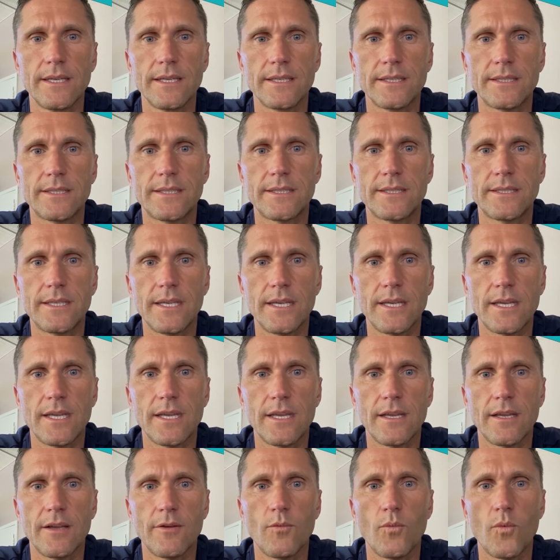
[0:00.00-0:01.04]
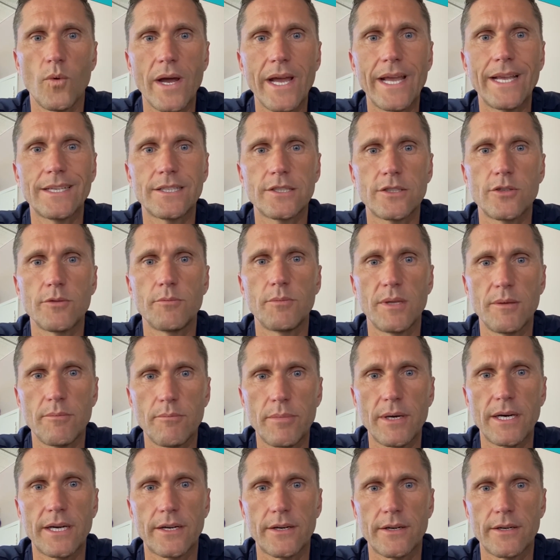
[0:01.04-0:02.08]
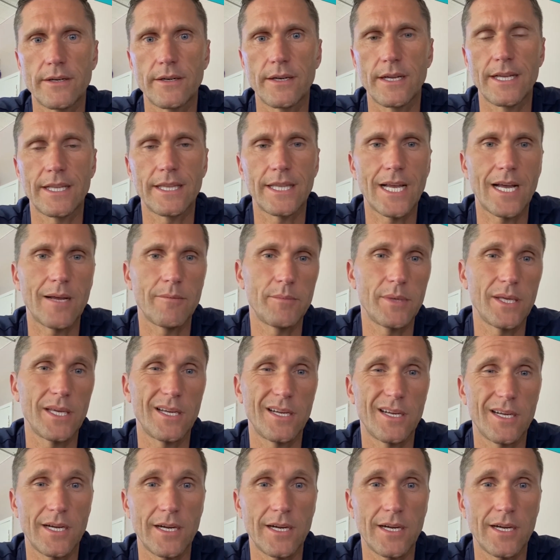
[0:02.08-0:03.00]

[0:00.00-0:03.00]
seeking ways to be better and not be